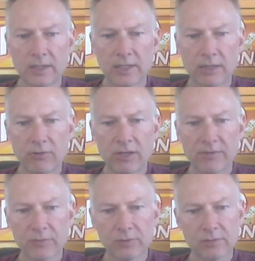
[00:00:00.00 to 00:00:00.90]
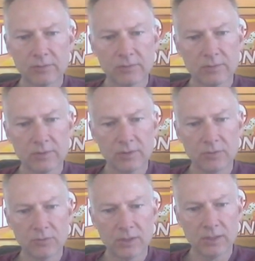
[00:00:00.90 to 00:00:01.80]
However,
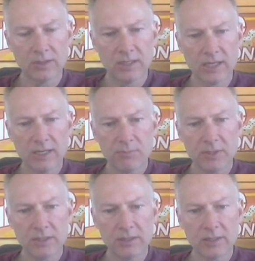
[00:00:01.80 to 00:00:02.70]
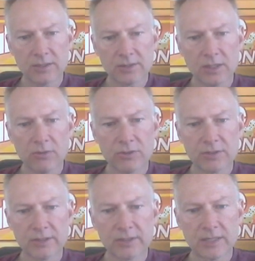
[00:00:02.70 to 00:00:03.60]
it can be as low
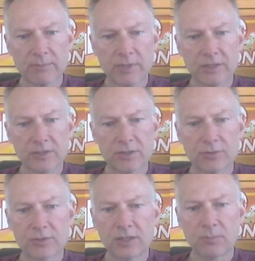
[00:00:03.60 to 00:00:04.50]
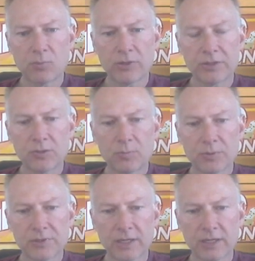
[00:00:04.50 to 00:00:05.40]
as, let's say, minus
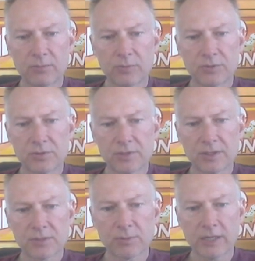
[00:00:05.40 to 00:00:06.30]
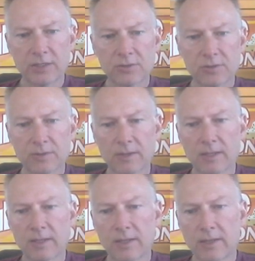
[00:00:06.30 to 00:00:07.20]
13.2%, which is this range.
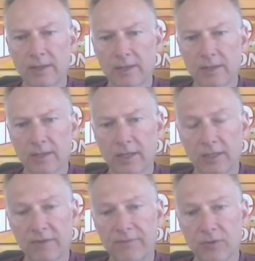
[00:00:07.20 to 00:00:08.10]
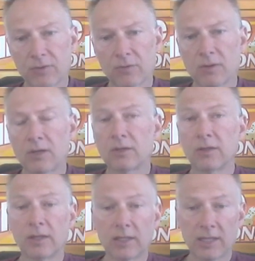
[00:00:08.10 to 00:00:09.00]
And if you're
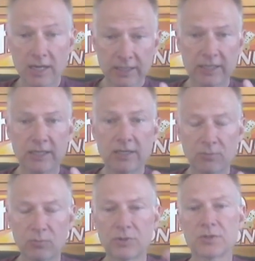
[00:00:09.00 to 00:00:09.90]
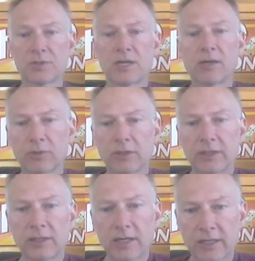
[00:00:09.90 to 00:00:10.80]
lucky, which is not
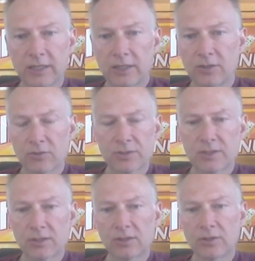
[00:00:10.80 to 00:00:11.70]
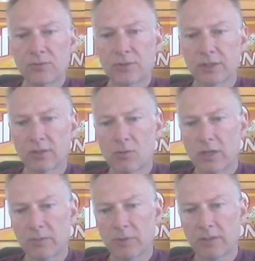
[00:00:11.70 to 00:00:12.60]
really lucky, you're still losing
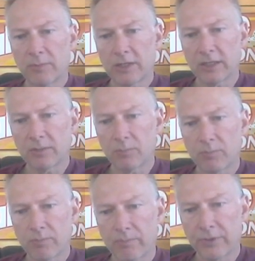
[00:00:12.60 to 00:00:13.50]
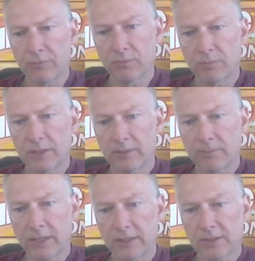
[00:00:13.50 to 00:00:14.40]
quite a bit of money. You would be at
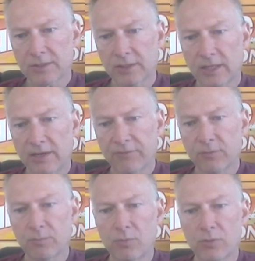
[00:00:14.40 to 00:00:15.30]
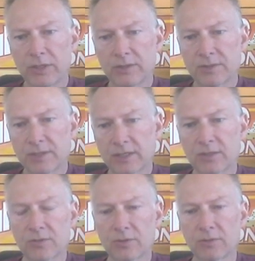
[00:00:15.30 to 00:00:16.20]
minus
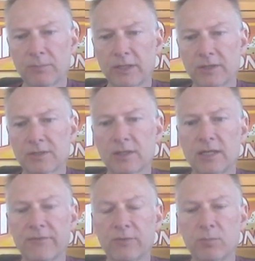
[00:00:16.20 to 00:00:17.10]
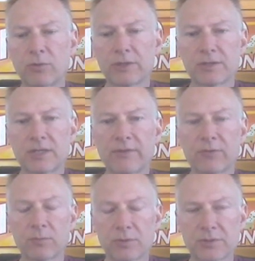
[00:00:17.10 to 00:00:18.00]
11.6 or a minus
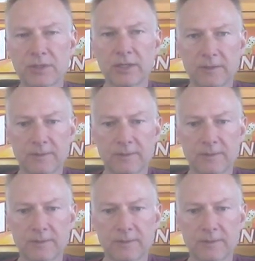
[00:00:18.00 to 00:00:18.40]
11.7%.